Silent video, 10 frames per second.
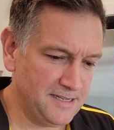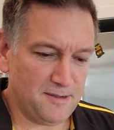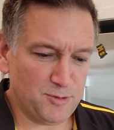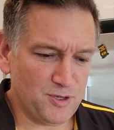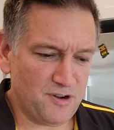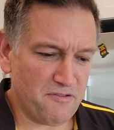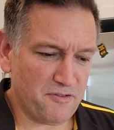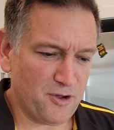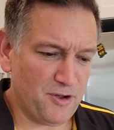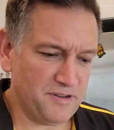I'm sure I've
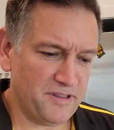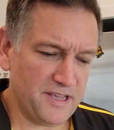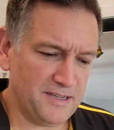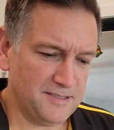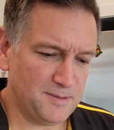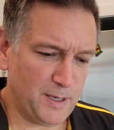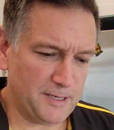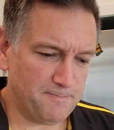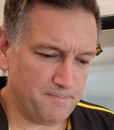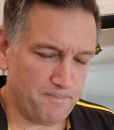forgotten things,
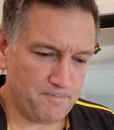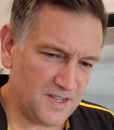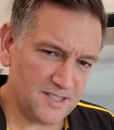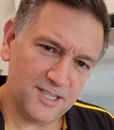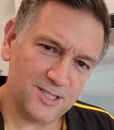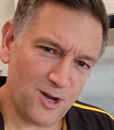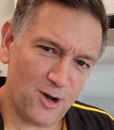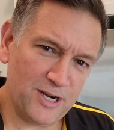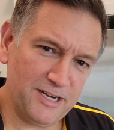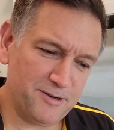but just
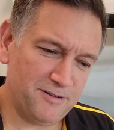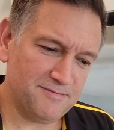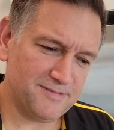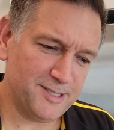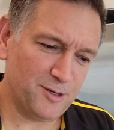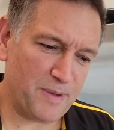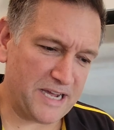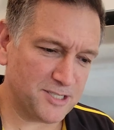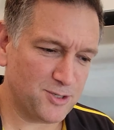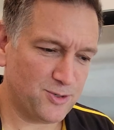odd little
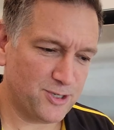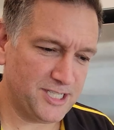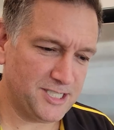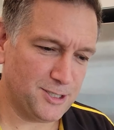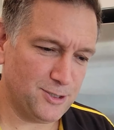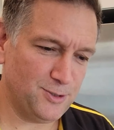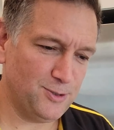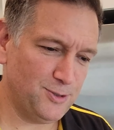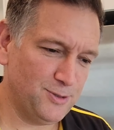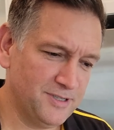backstories
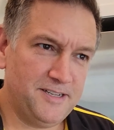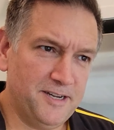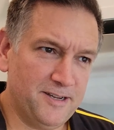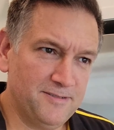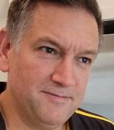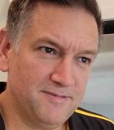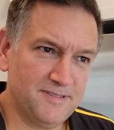to, you know,